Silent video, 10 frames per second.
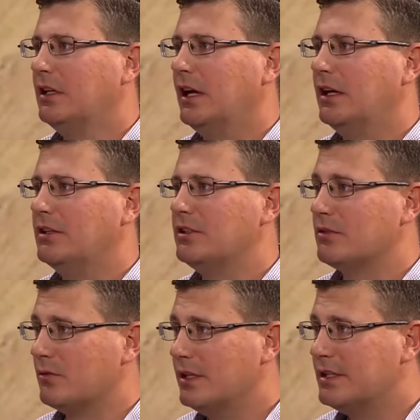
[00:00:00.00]
And
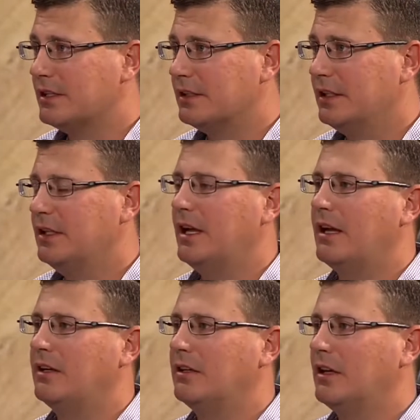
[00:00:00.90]
just recently,
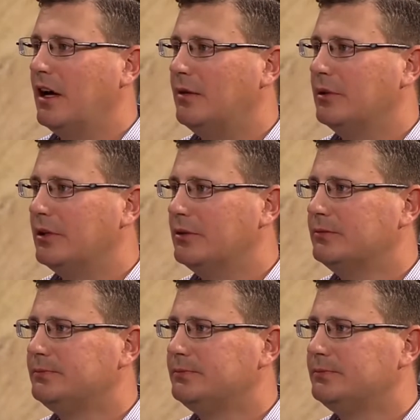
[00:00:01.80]
Canyon Diablo,